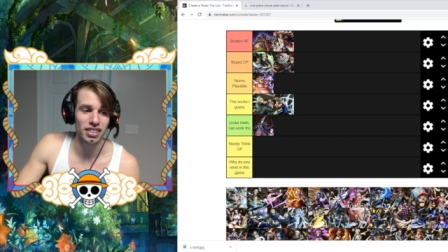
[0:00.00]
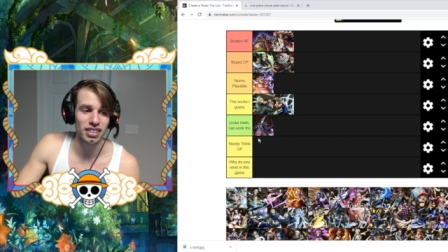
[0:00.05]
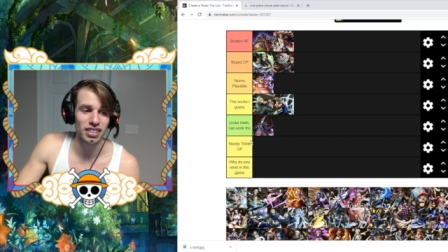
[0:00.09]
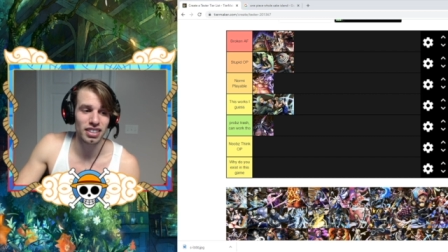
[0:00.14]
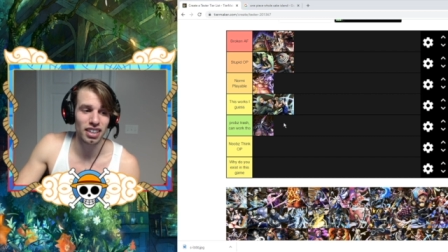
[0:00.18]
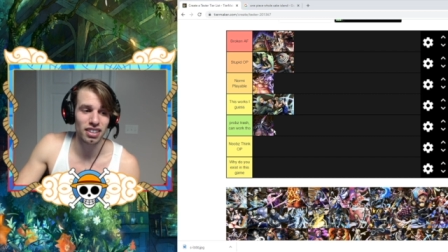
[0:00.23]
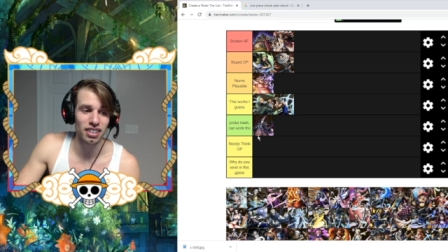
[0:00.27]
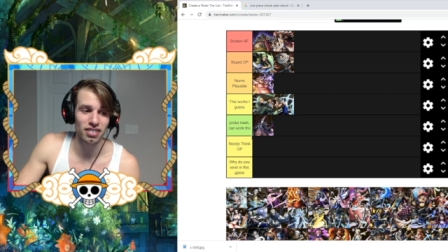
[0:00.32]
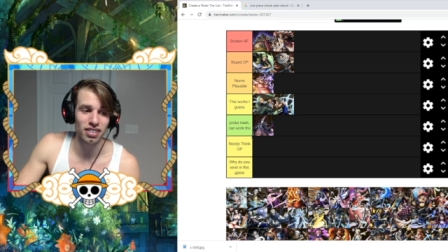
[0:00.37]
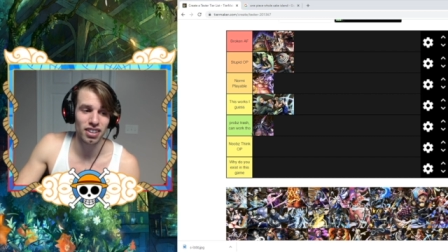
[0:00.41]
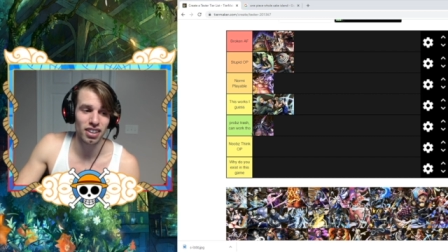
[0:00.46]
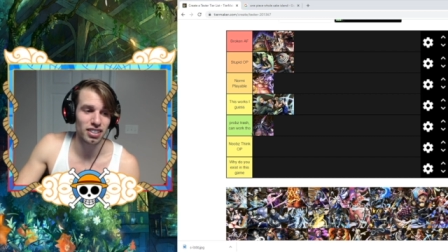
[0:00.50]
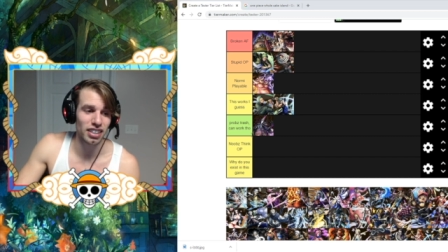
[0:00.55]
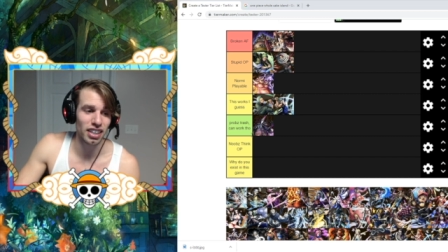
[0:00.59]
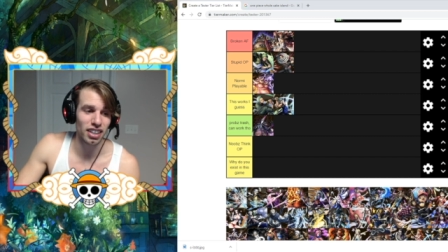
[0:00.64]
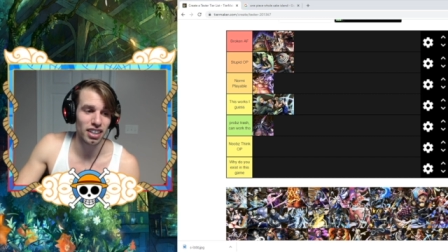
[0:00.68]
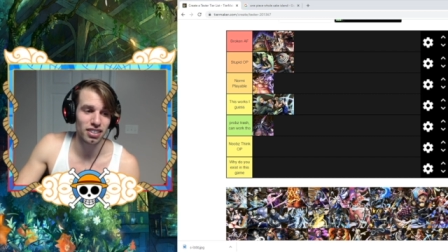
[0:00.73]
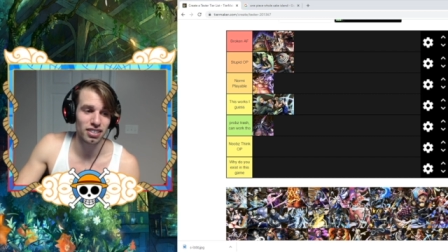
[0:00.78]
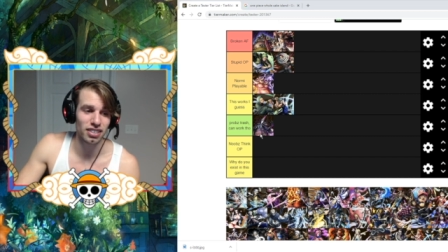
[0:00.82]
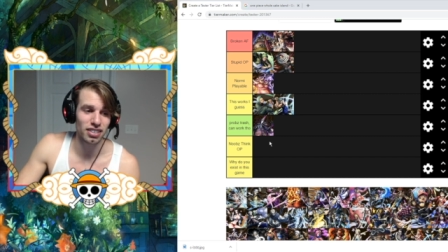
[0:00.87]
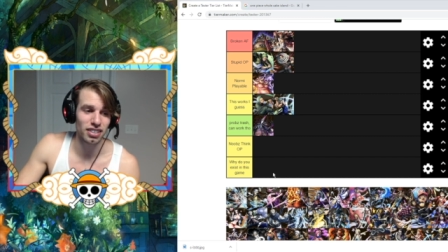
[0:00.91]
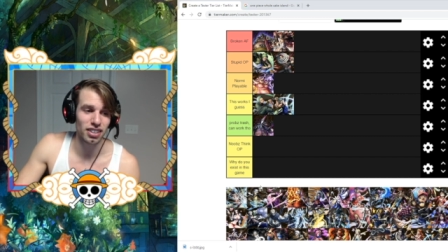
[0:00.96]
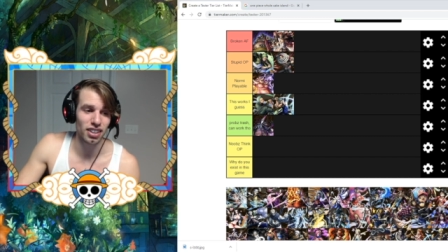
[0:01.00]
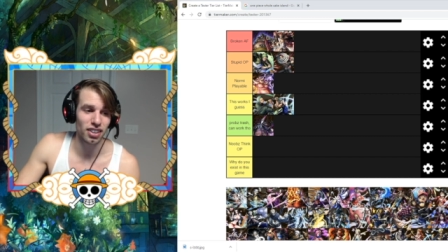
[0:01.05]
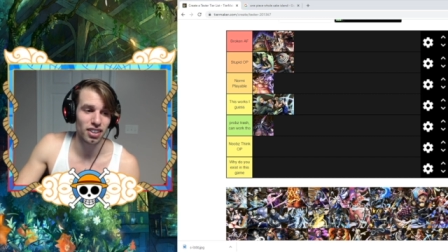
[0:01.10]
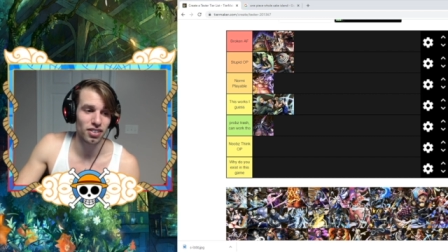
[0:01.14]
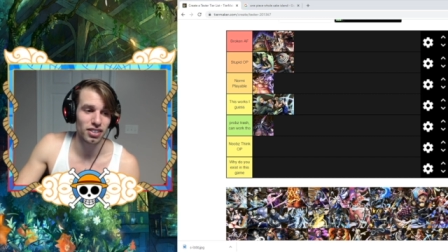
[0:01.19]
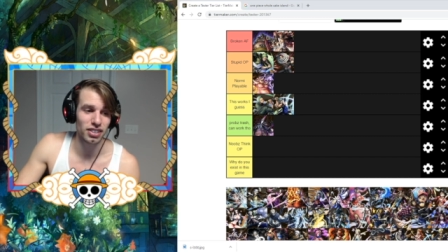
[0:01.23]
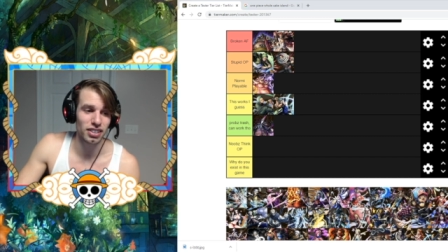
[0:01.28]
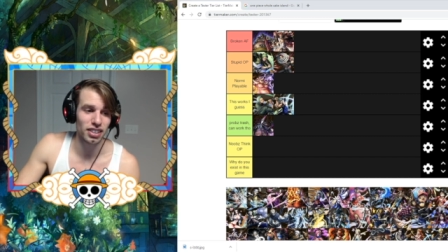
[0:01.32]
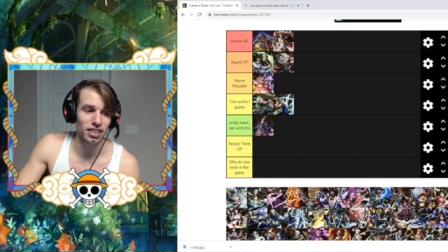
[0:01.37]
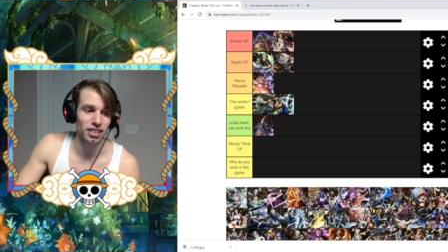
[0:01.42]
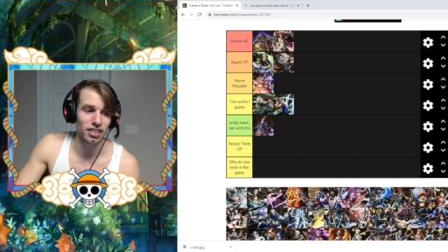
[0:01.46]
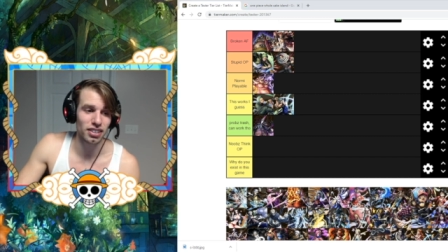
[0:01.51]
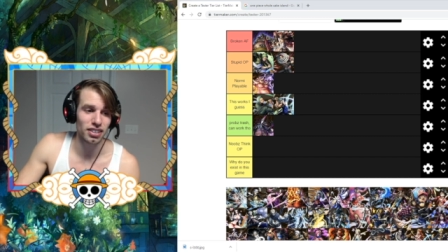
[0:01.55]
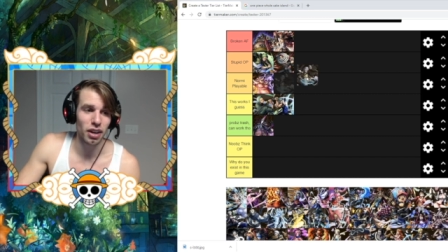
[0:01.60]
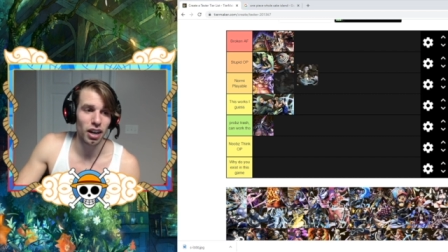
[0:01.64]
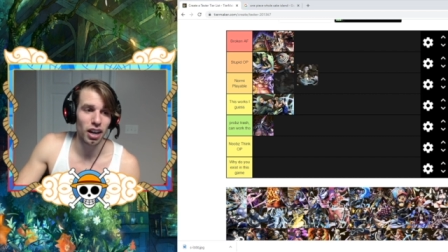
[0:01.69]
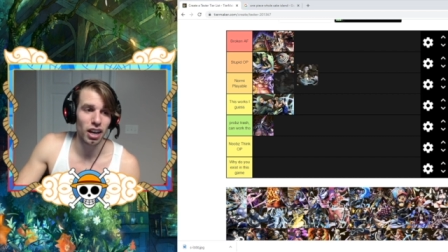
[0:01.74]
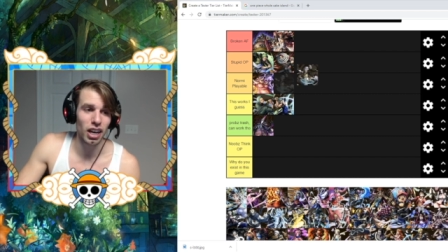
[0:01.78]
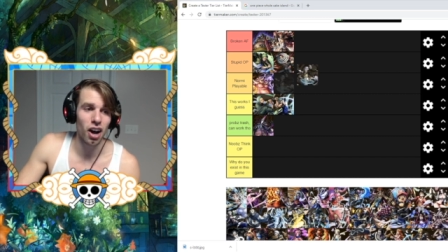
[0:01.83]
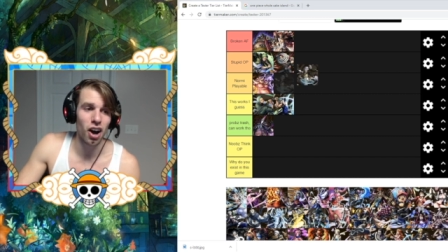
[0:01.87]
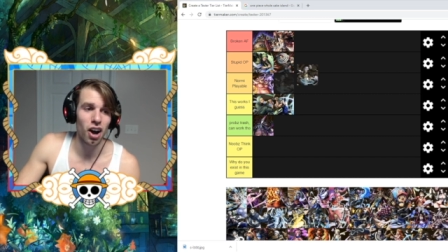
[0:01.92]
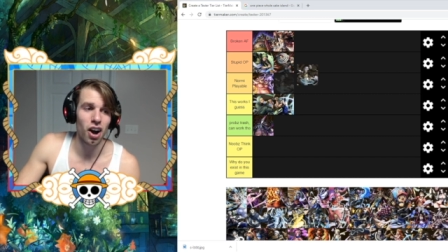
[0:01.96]
He's kind of gone down in lower tier.
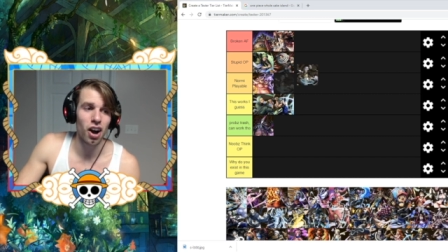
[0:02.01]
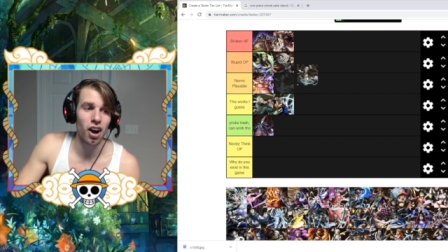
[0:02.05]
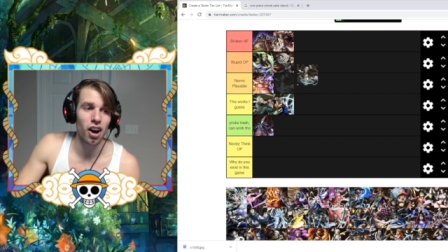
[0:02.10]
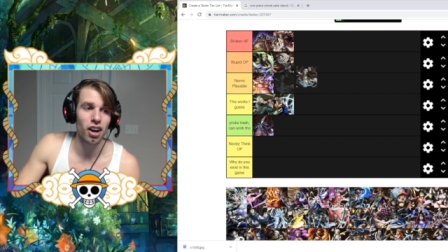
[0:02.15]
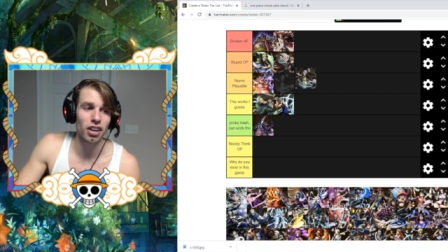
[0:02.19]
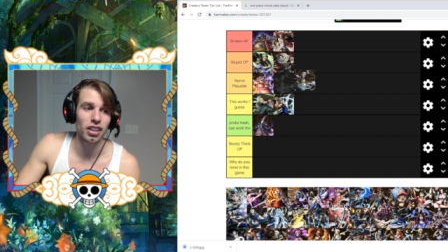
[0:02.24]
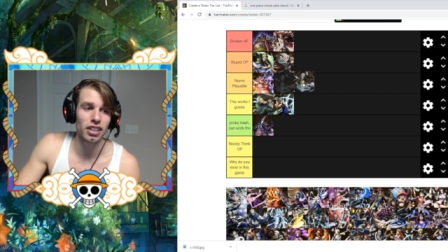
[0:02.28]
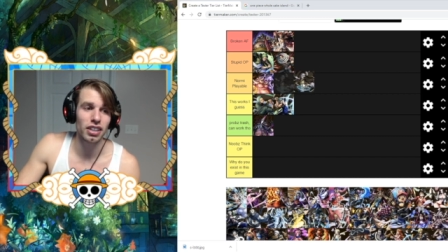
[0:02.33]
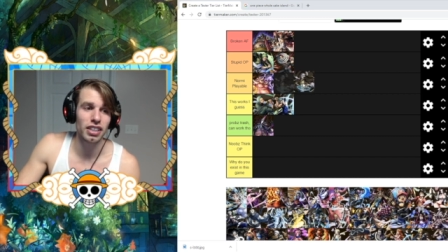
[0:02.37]
Law,